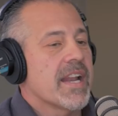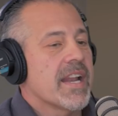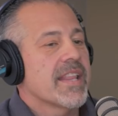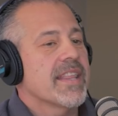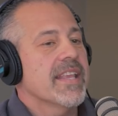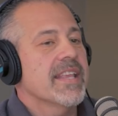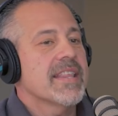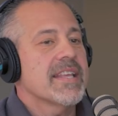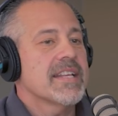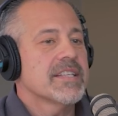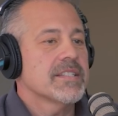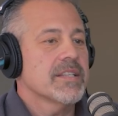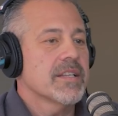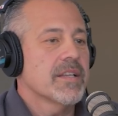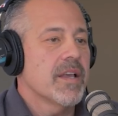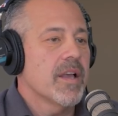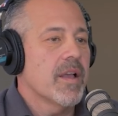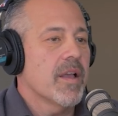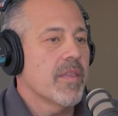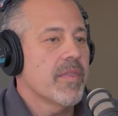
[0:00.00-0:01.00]
and I think that's
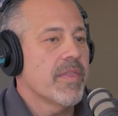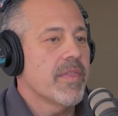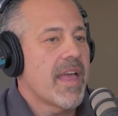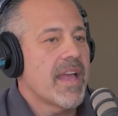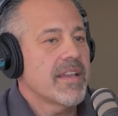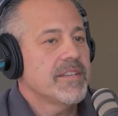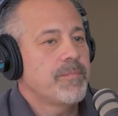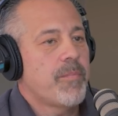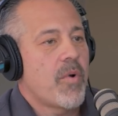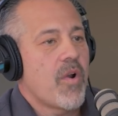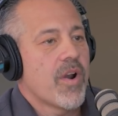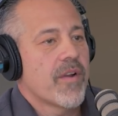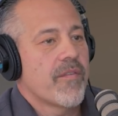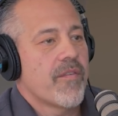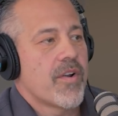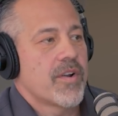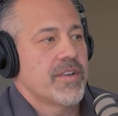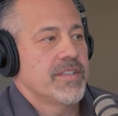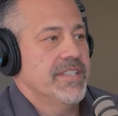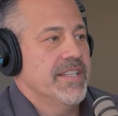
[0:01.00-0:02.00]
uh, that's part of
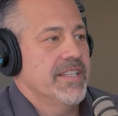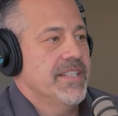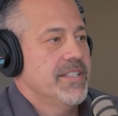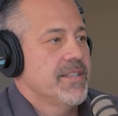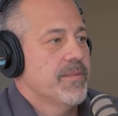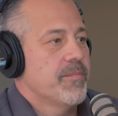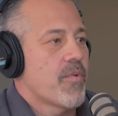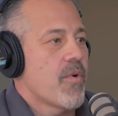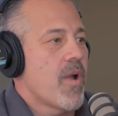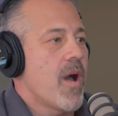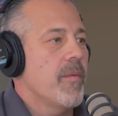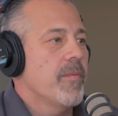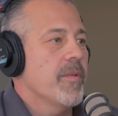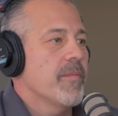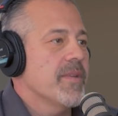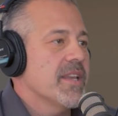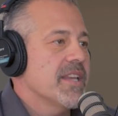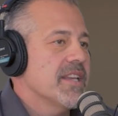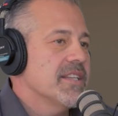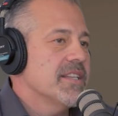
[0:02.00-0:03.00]
our system
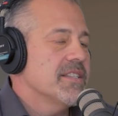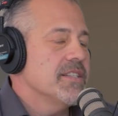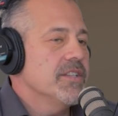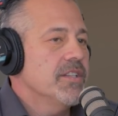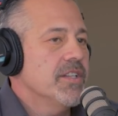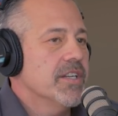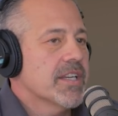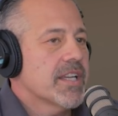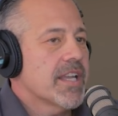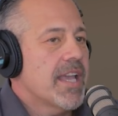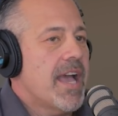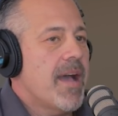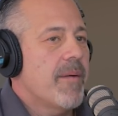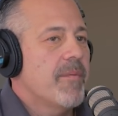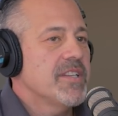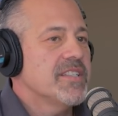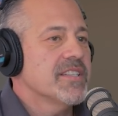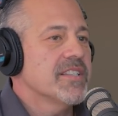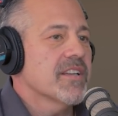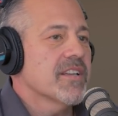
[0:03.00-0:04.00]
problem. Is look, how
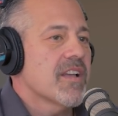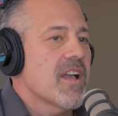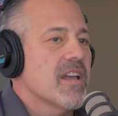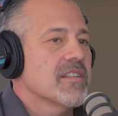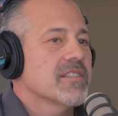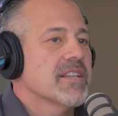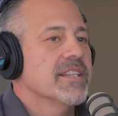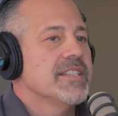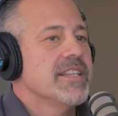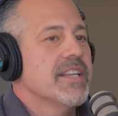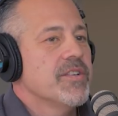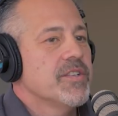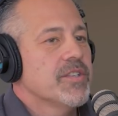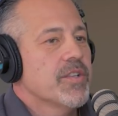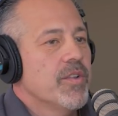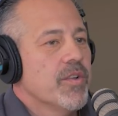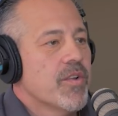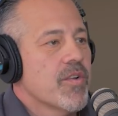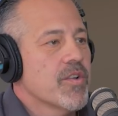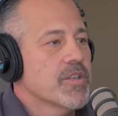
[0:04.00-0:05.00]
much does it cost? Continuous
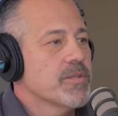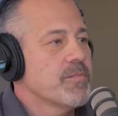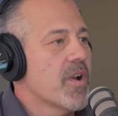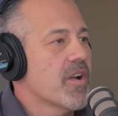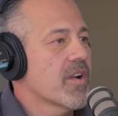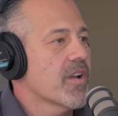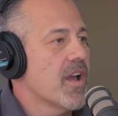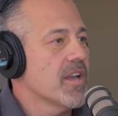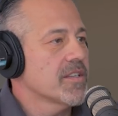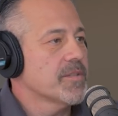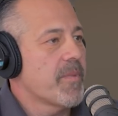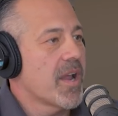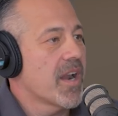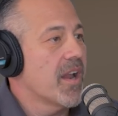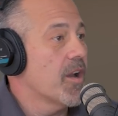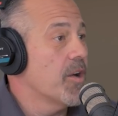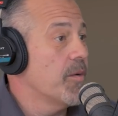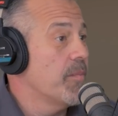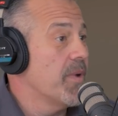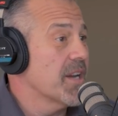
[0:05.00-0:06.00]
glucose monitor costs about
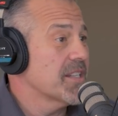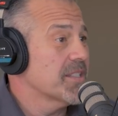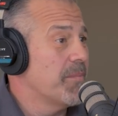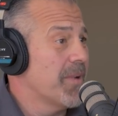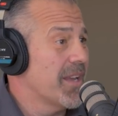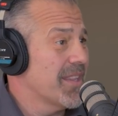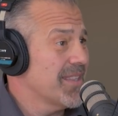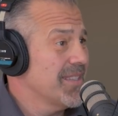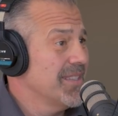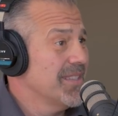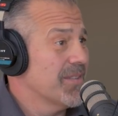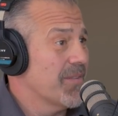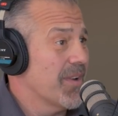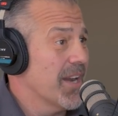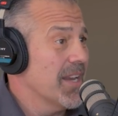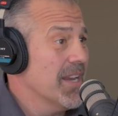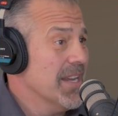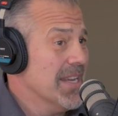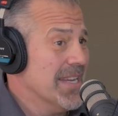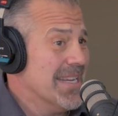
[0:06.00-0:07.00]
hundred bucks a month,
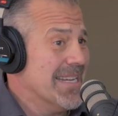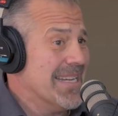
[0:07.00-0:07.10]
right?